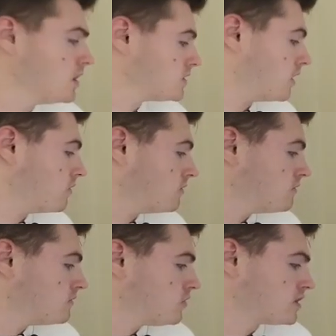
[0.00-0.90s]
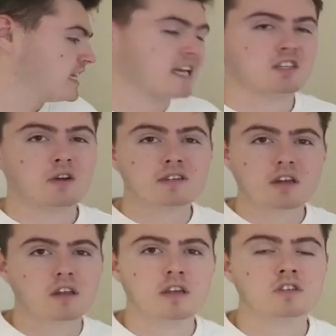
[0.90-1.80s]
So just test, you know,
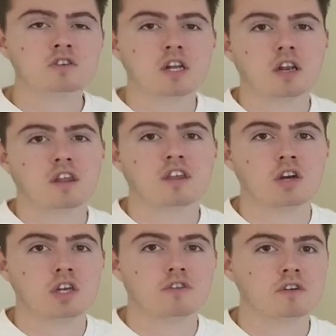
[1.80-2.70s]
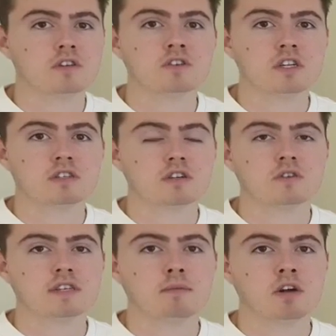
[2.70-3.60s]
it's usually like 30 euros. It usually doesn't
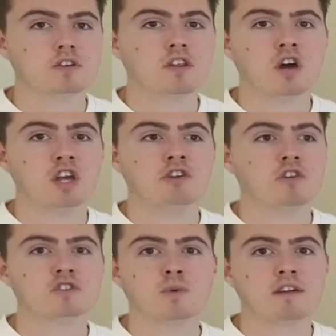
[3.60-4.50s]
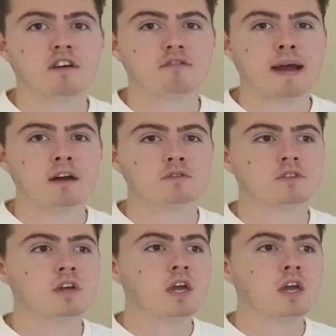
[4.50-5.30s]
cost that much. 30 euros, 25 pounds.